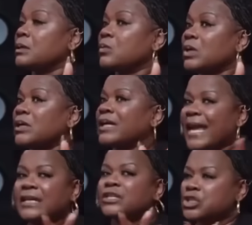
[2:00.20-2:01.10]
well,
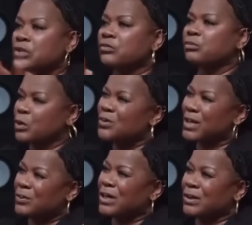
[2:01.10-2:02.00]
Caitlin should have broke
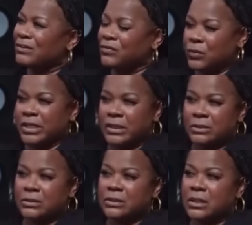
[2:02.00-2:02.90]
that record in four
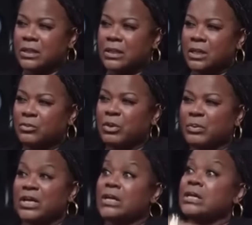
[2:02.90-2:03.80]
years. But
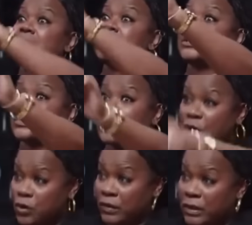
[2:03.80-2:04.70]
because there's a
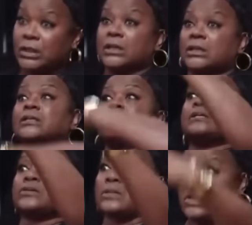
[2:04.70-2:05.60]
COVID year and then
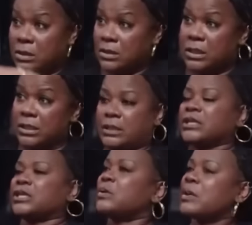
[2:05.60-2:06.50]
there's another year, you
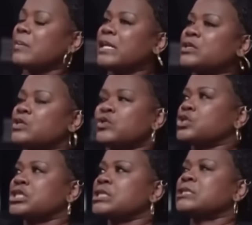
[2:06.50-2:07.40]
know what I mean? So
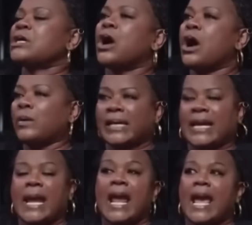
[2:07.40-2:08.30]
she's already
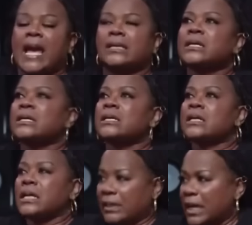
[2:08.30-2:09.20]
had
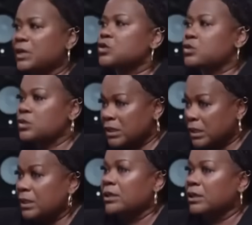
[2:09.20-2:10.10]
an extra
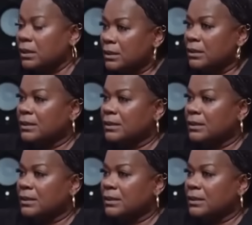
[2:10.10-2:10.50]
year